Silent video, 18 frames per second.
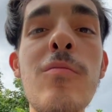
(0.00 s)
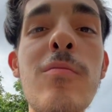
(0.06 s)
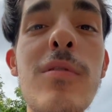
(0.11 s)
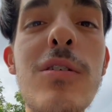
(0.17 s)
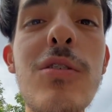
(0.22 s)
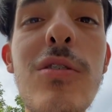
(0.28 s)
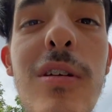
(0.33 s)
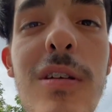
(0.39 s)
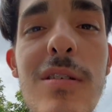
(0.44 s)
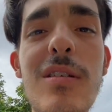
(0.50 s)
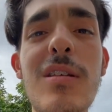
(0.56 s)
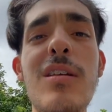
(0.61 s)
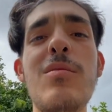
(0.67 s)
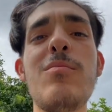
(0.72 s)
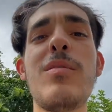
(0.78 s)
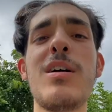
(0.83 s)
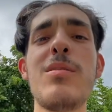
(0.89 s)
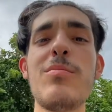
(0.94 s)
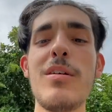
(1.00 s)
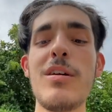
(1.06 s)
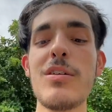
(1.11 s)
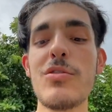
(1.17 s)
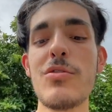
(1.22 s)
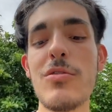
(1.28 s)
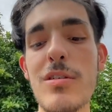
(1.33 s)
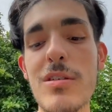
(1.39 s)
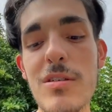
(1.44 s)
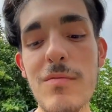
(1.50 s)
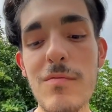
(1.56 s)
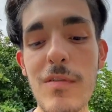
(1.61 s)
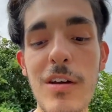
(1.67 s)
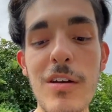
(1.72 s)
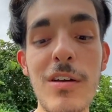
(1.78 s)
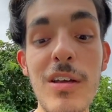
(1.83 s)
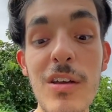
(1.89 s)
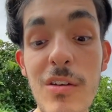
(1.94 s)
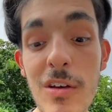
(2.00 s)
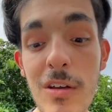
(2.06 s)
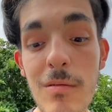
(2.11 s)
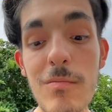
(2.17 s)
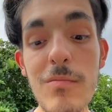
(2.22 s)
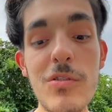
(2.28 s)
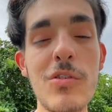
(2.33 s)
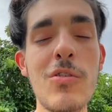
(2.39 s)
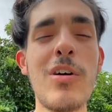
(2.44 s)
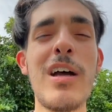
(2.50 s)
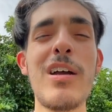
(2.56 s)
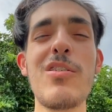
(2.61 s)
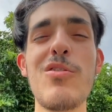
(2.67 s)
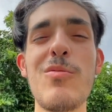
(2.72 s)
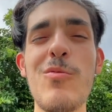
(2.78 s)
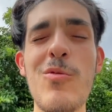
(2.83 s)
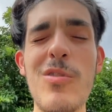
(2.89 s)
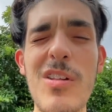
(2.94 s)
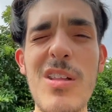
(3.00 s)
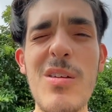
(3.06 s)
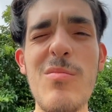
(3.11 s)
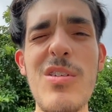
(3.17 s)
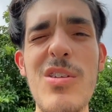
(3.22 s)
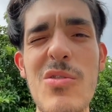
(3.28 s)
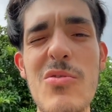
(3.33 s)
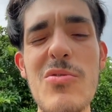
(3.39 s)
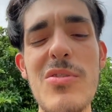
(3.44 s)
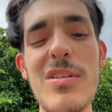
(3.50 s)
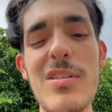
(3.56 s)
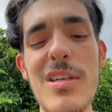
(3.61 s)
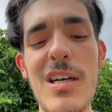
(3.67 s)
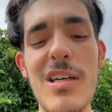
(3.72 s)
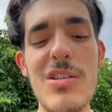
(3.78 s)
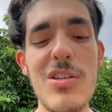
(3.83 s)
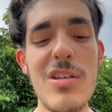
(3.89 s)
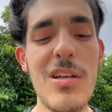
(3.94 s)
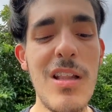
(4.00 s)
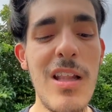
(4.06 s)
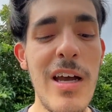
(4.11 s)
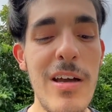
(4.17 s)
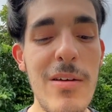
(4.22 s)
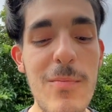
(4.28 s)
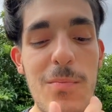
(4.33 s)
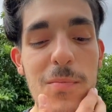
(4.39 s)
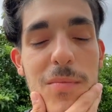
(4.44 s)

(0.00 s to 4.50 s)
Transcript: As you can see, my posture isn't very good, so I could really be using Tai Chi a lot.